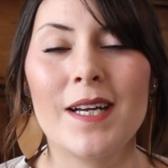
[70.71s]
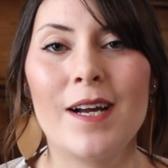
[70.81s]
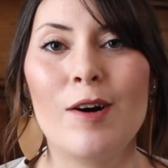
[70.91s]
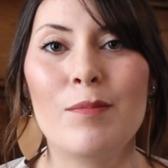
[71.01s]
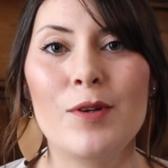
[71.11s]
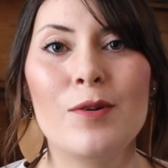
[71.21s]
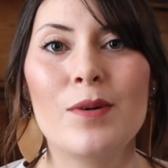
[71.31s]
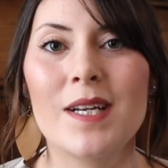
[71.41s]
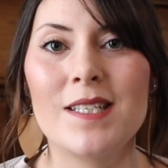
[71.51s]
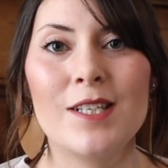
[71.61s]
I hope you
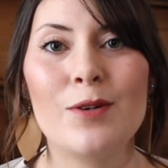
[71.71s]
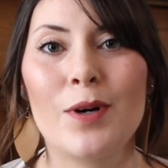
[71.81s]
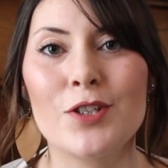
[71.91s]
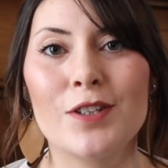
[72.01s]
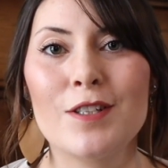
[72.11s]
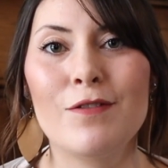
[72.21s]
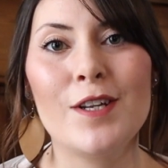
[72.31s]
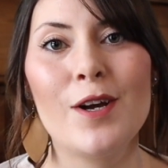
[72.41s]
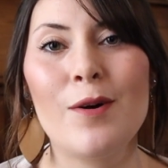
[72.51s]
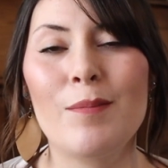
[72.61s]
continue watching this
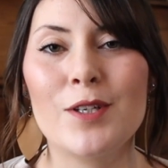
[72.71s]
video.